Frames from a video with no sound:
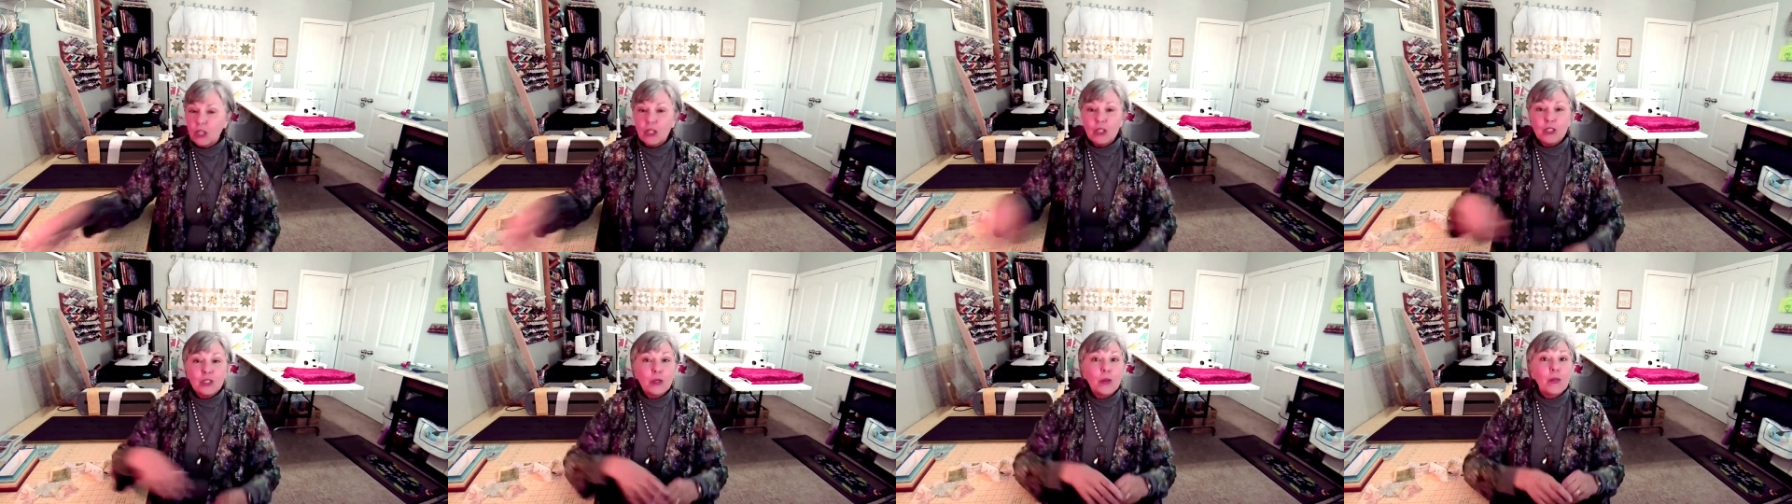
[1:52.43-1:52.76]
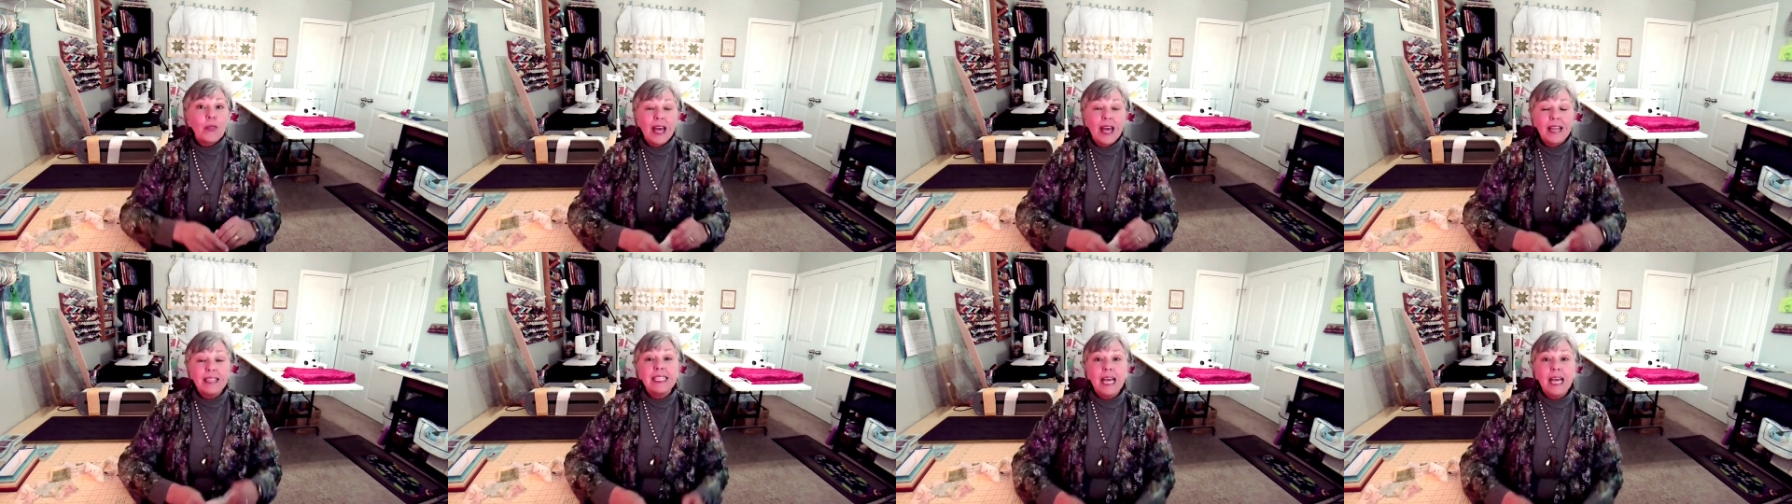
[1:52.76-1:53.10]
So
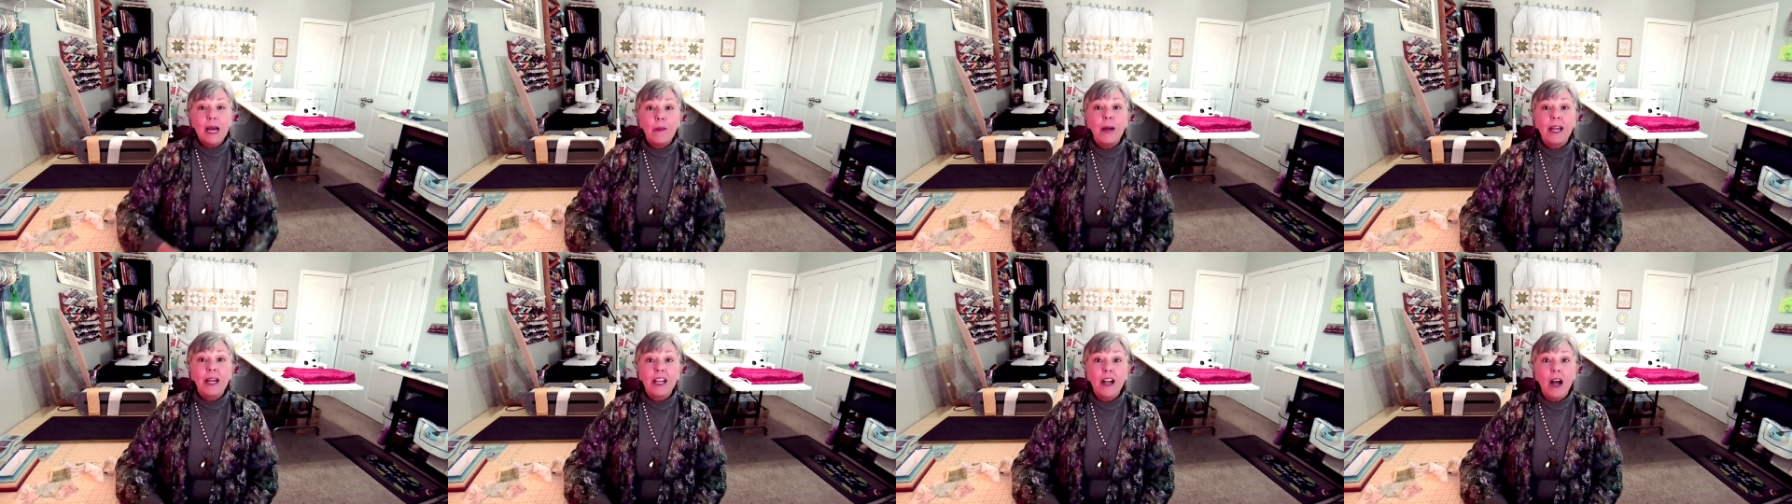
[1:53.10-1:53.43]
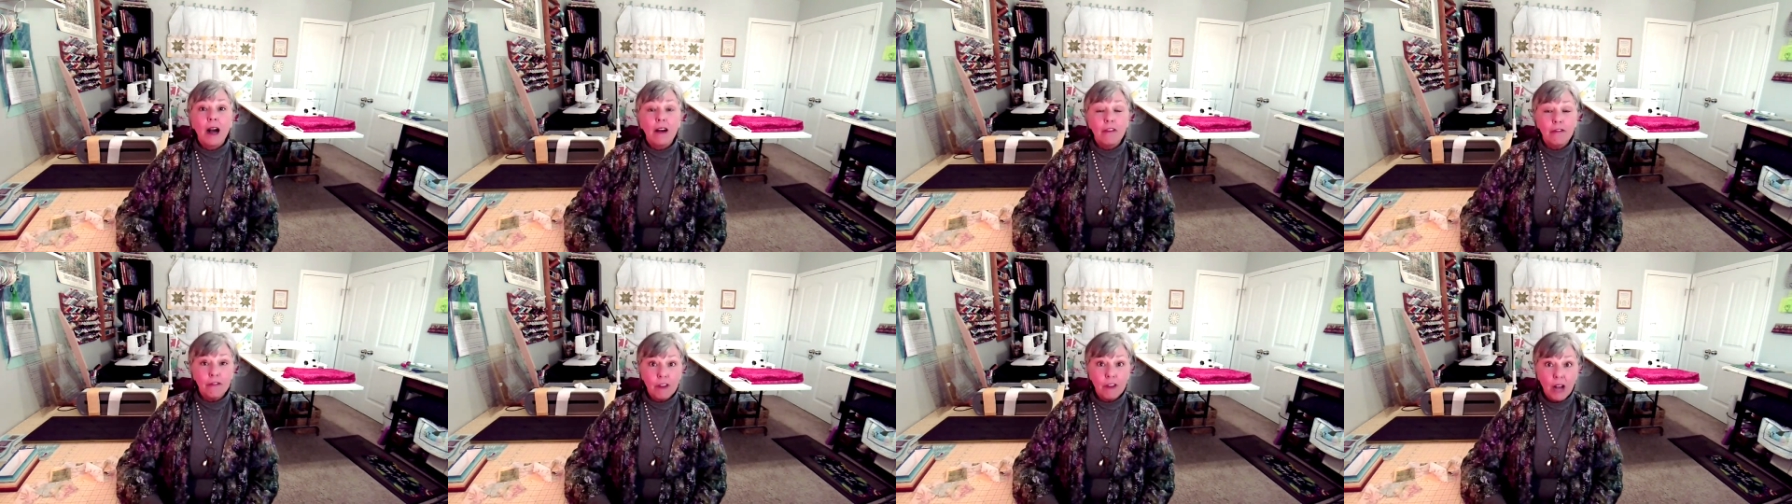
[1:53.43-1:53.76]
that's how I
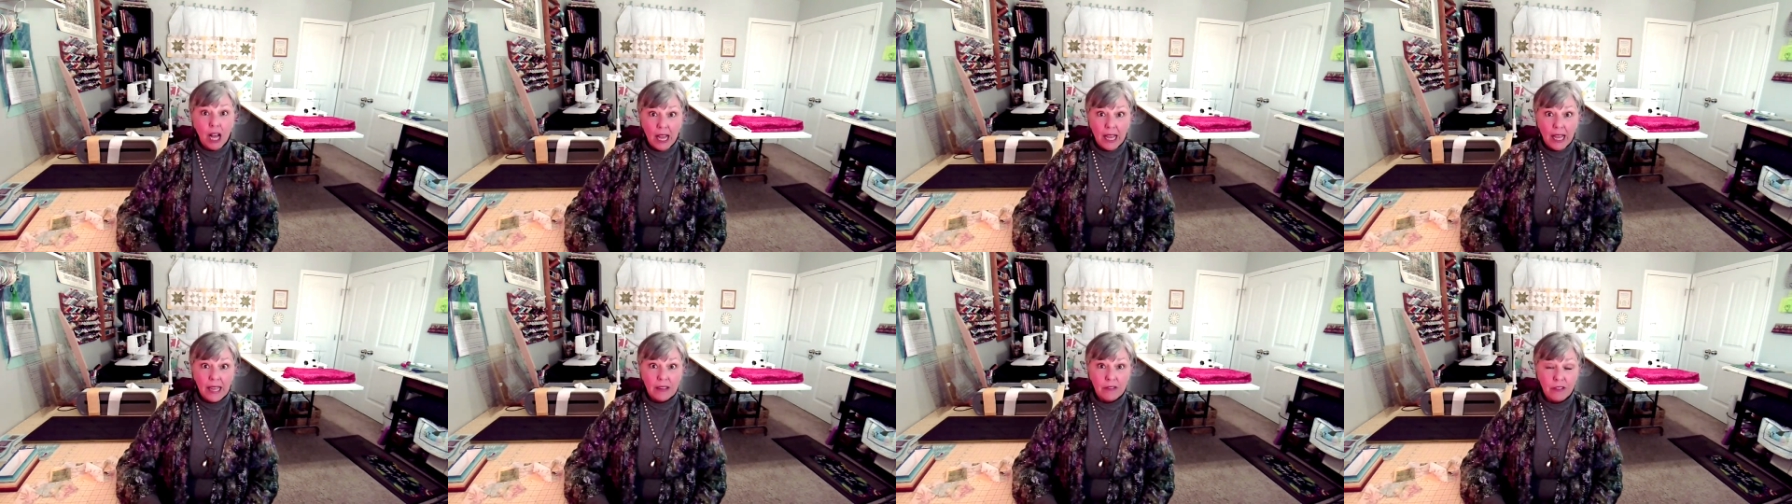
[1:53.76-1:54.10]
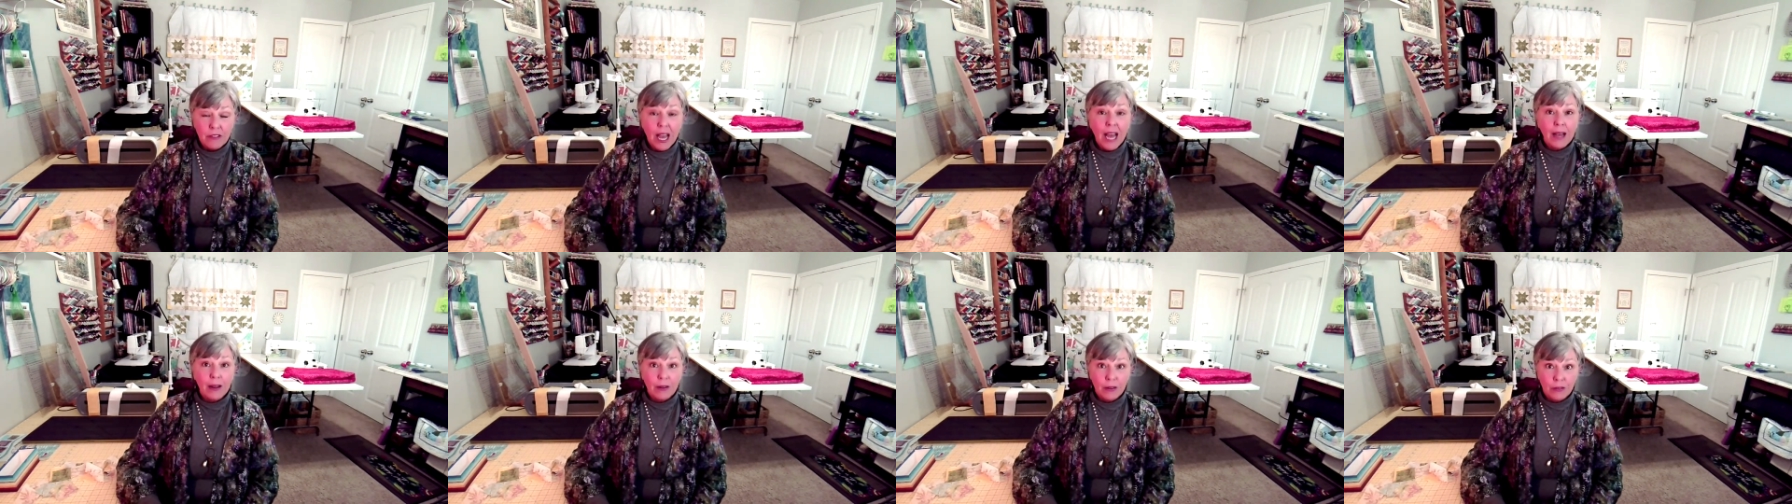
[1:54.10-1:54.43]
got five
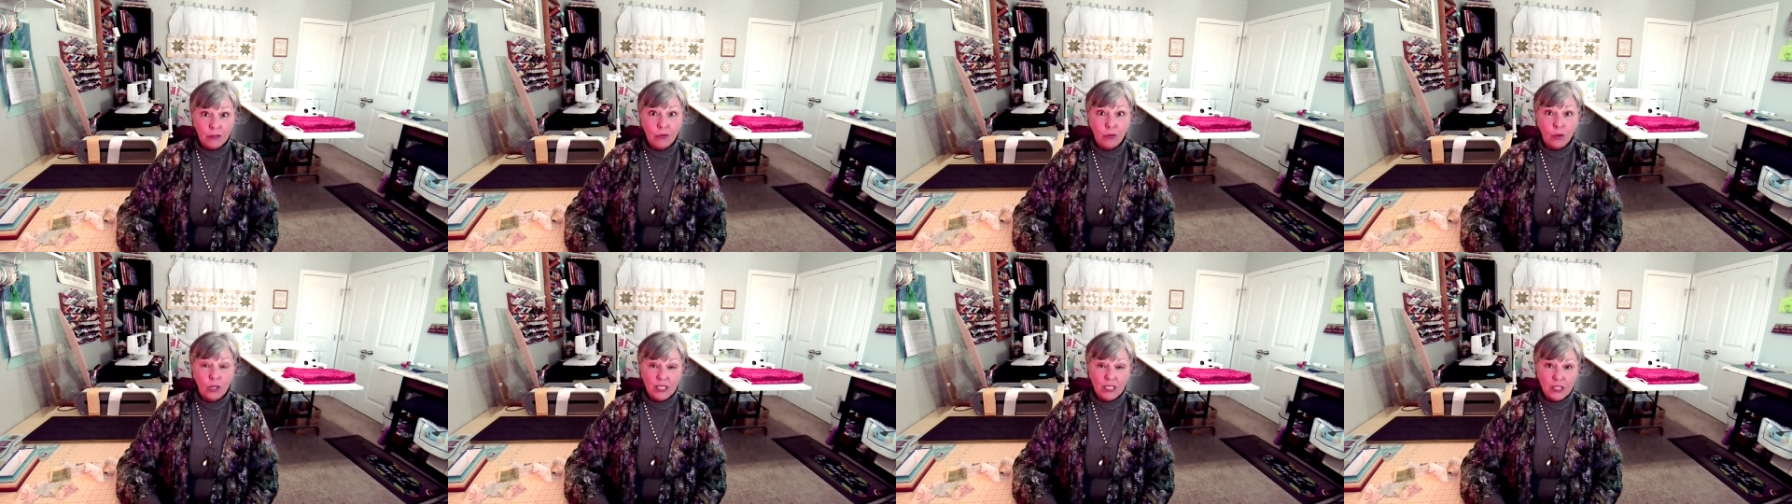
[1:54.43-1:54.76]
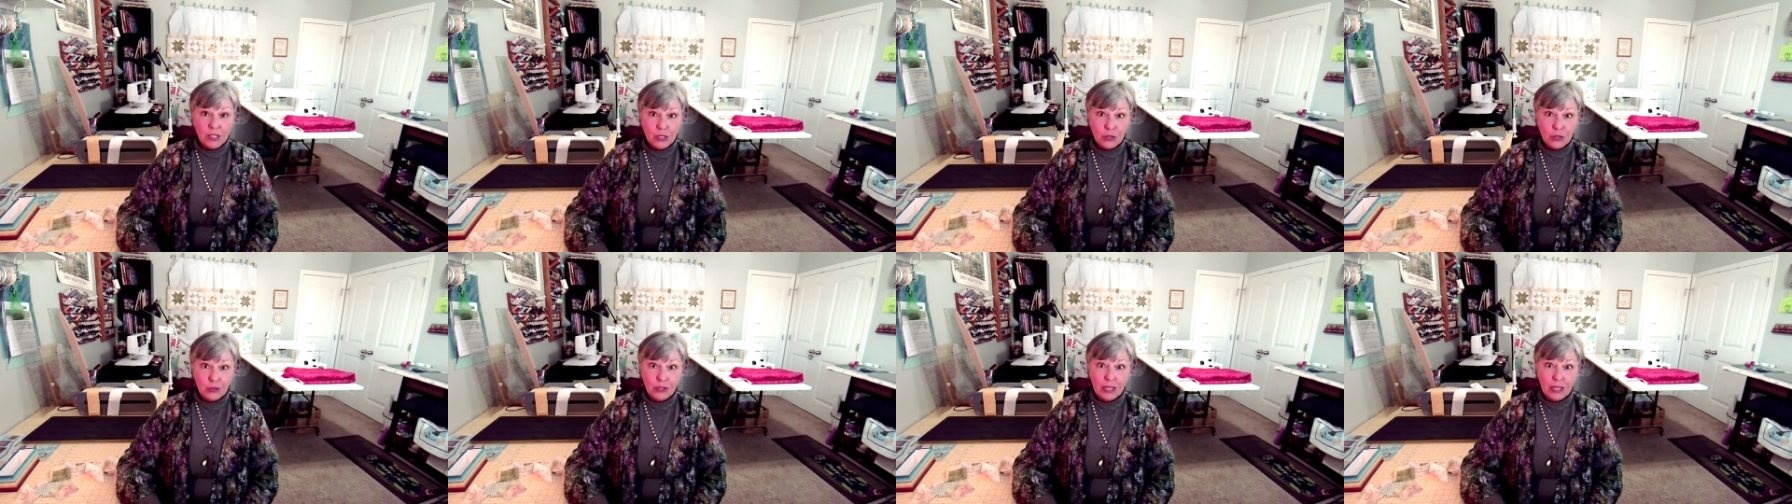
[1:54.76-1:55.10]
out of one
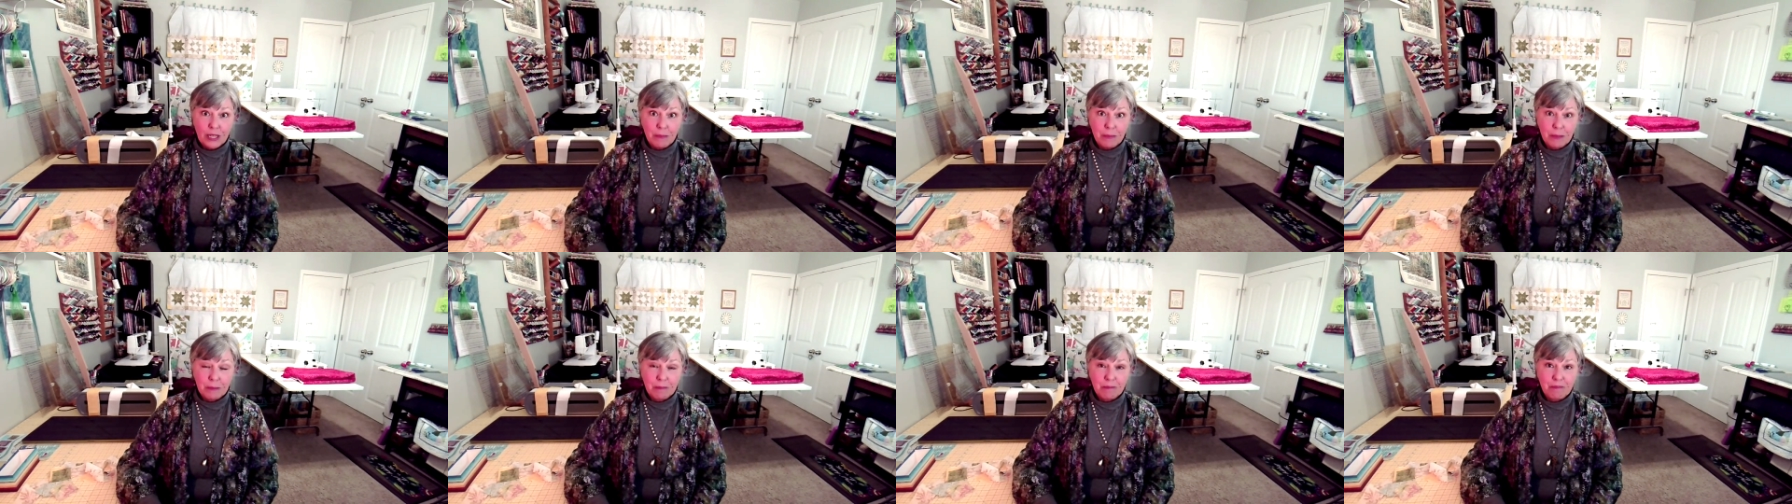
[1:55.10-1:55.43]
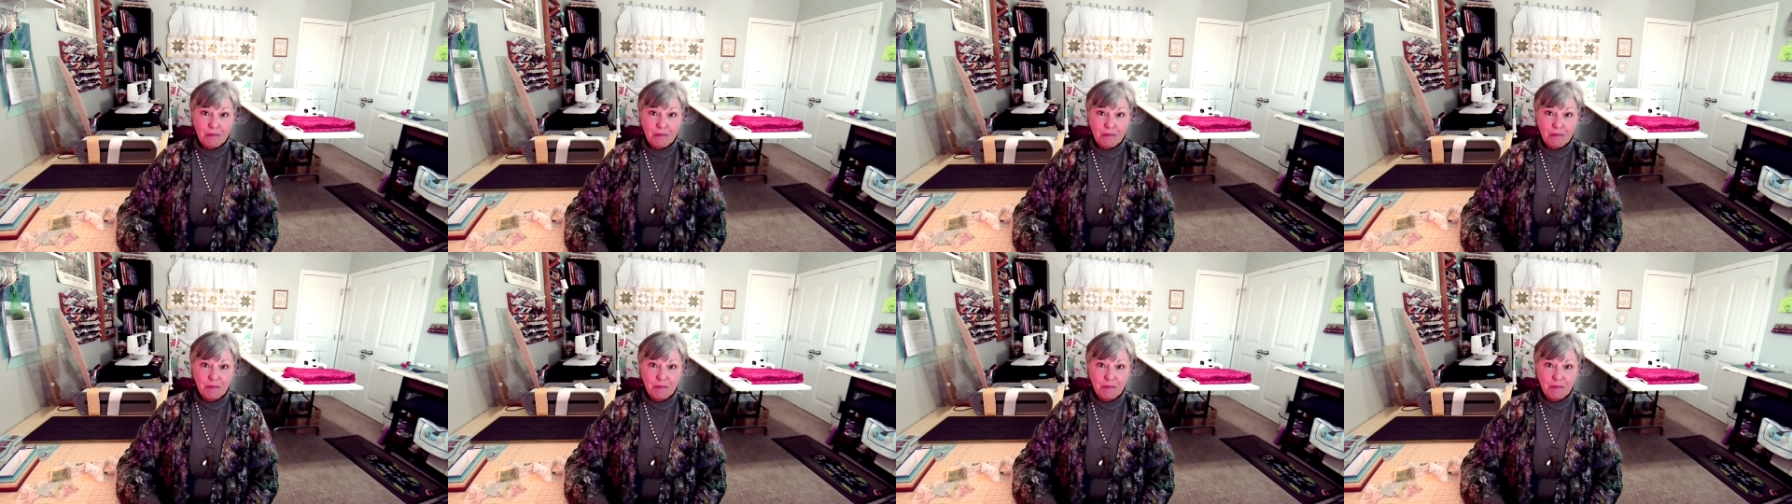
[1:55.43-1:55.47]
strip.